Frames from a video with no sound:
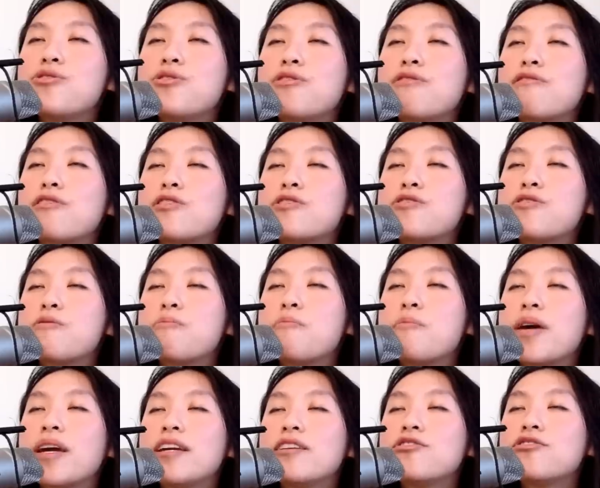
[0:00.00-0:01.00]
universal
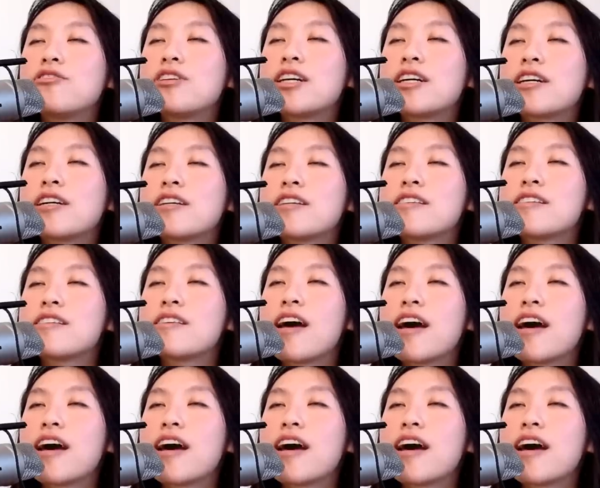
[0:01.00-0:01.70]
matrix,